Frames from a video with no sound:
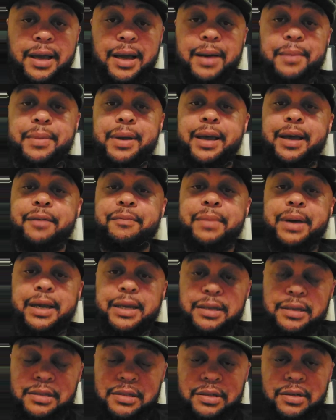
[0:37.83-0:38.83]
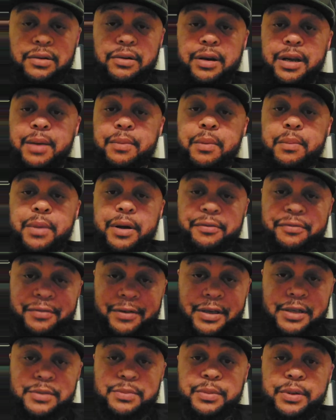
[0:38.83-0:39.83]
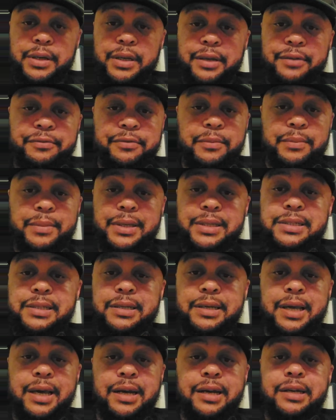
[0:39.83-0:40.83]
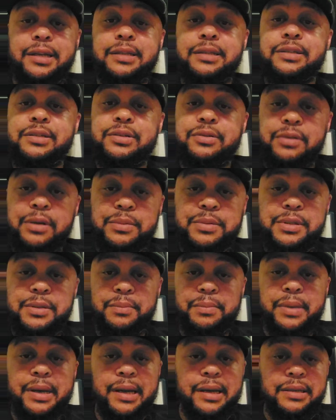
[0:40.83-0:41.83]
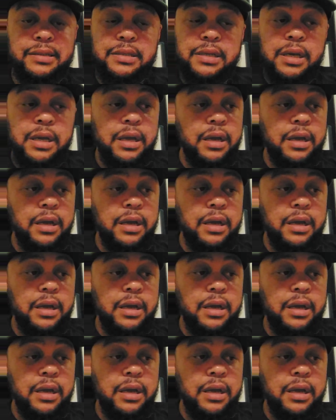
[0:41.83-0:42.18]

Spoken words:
I'm going to have my Instagram and my Facebook information down in the description box.